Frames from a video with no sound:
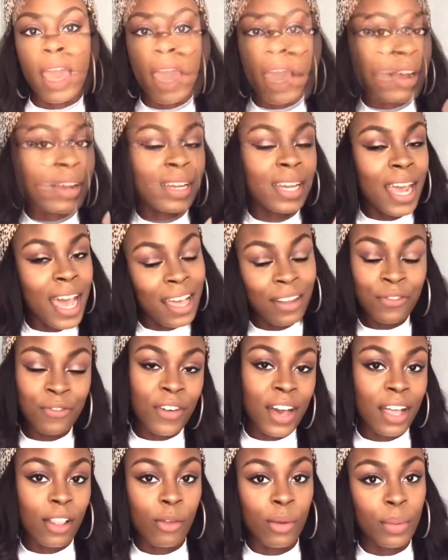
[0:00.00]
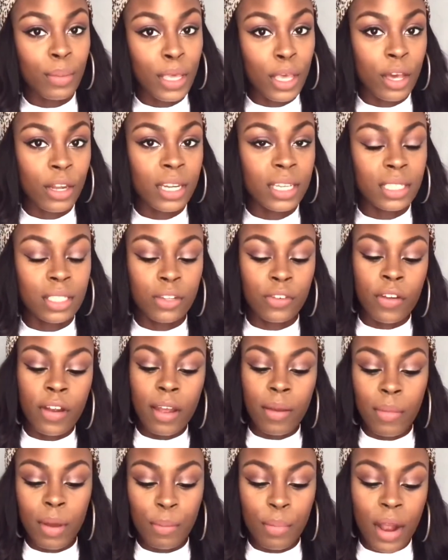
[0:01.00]
If you are not following me on
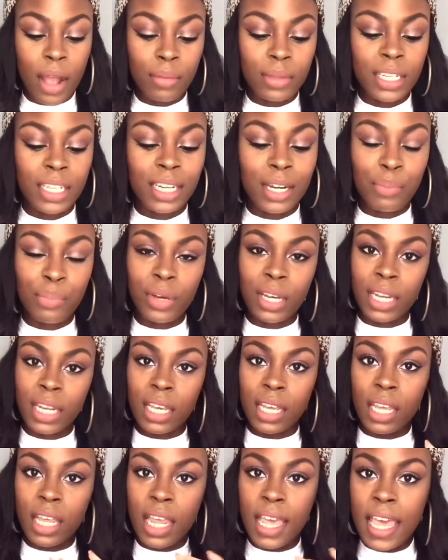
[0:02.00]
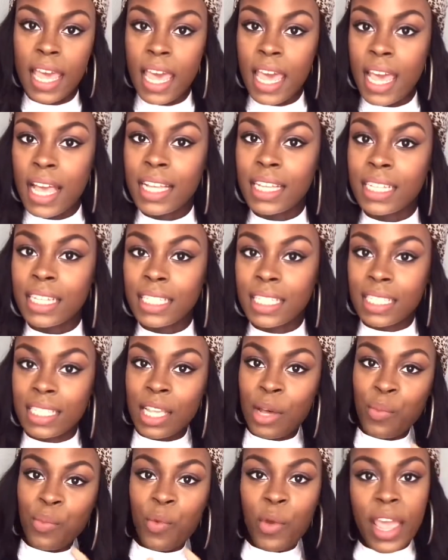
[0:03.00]
Instagram, I'm probably gonna put it
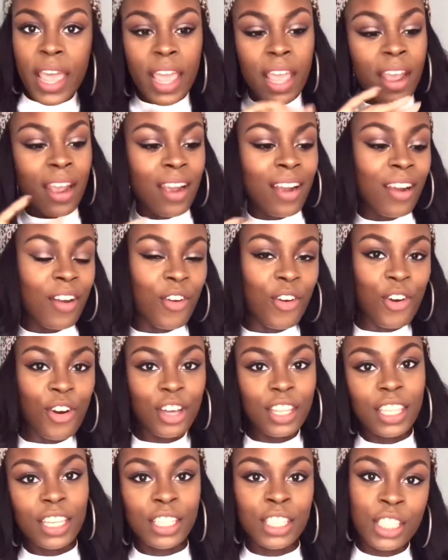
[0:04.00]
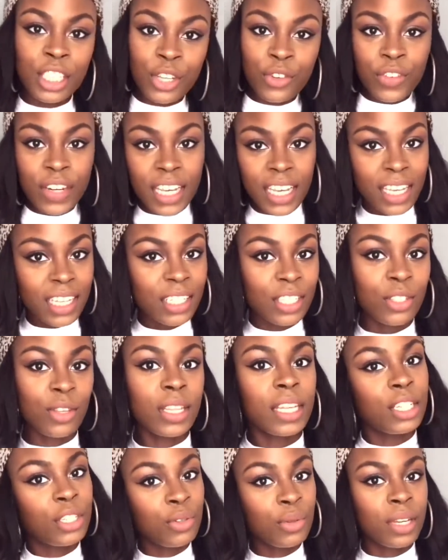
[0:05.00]
somewhere on the screen so
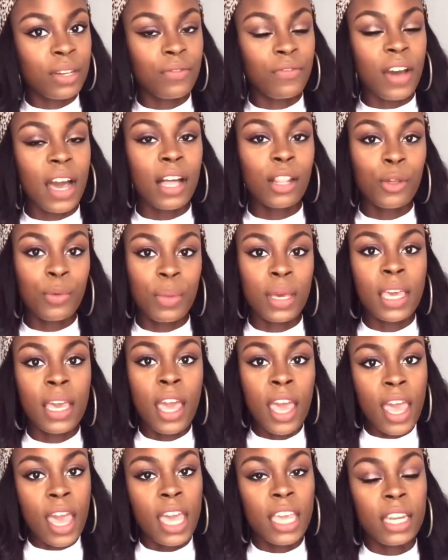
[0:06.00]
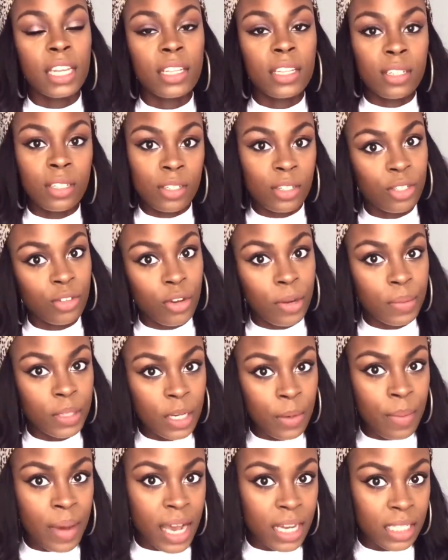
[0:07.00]
that you can follow me, and in the
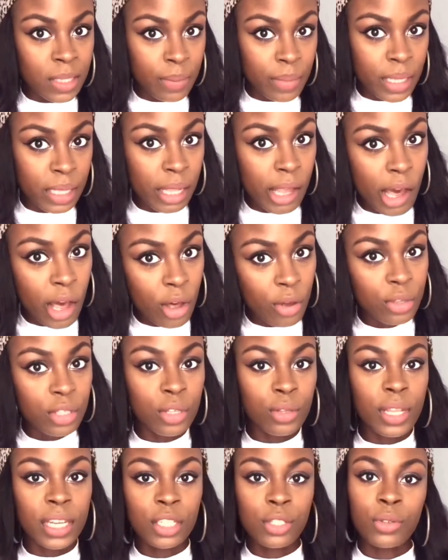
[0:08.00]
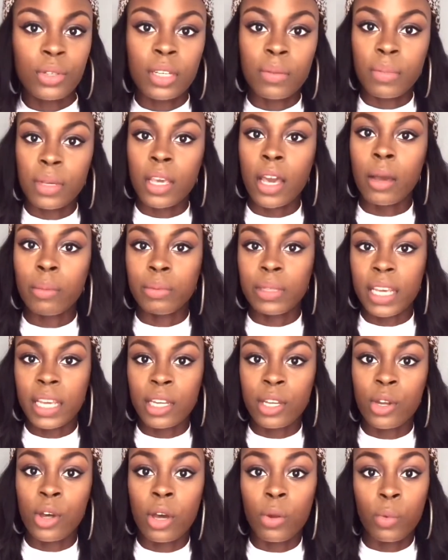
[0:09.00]
description box below so that you can be
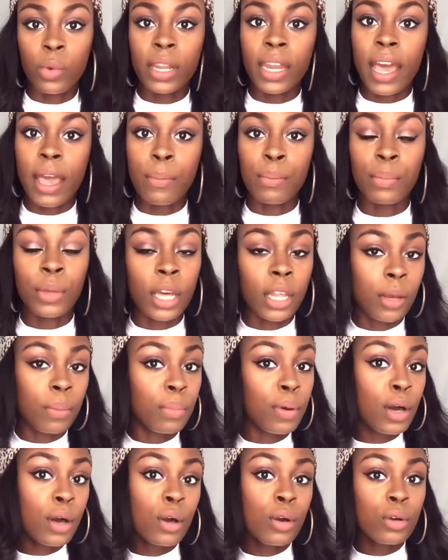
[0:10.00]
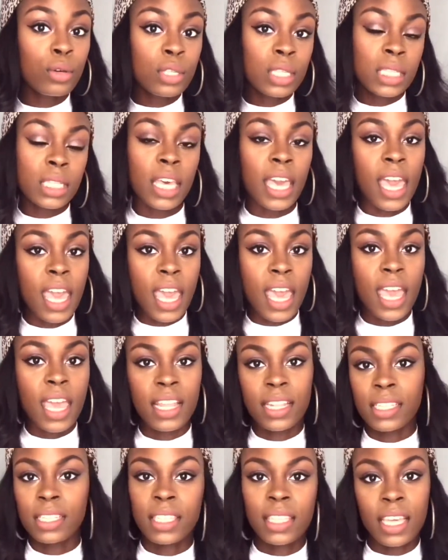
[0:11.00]
updated on when I'm gonna post
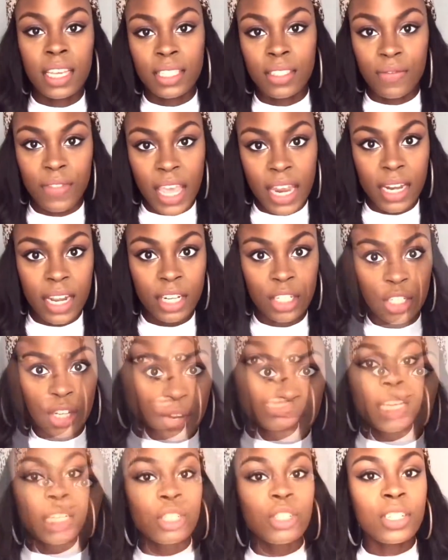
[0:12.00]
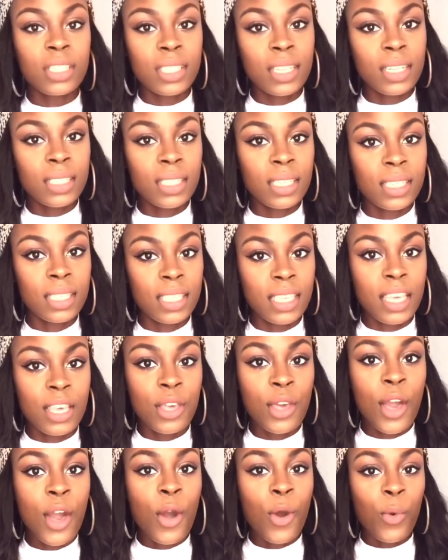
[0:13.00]
and things of that nature. Interested to
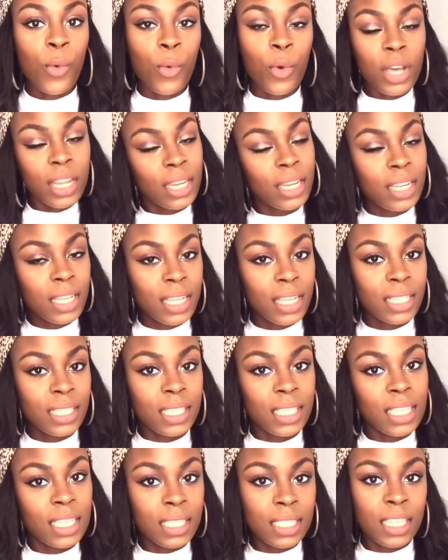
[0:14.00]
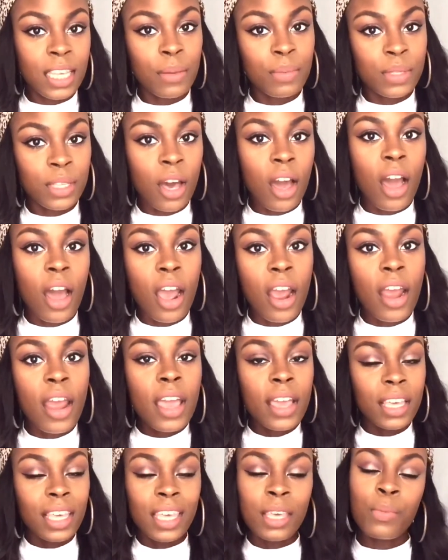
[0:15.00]
see what it is these tips are?
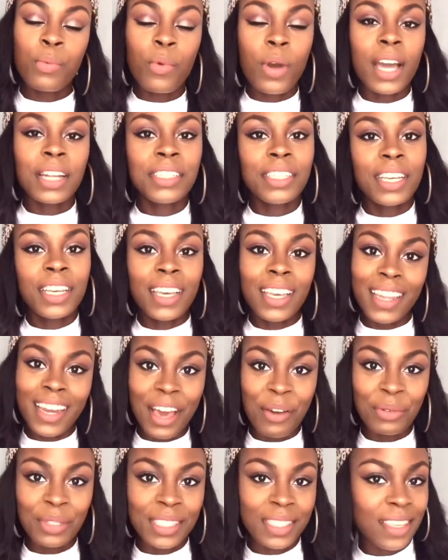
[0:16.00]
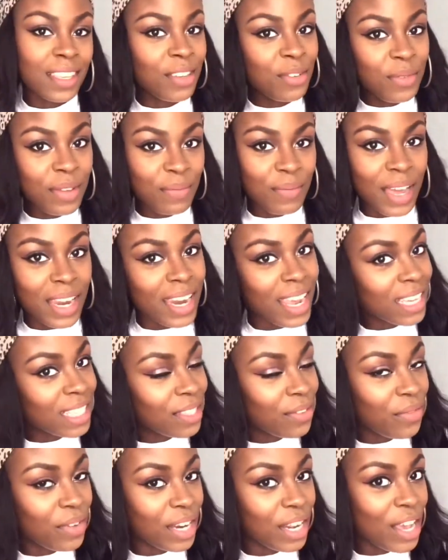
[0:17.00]
Keep watching and I will see you in my
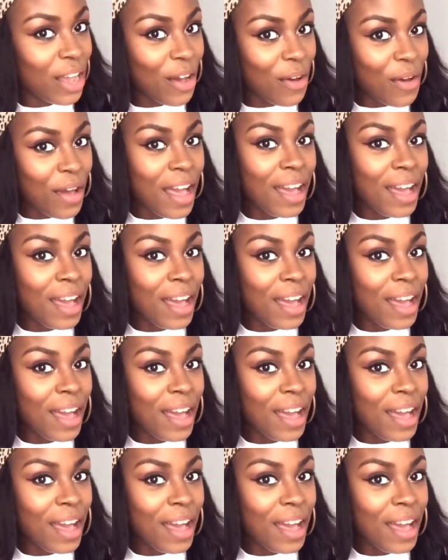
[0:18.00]
next video.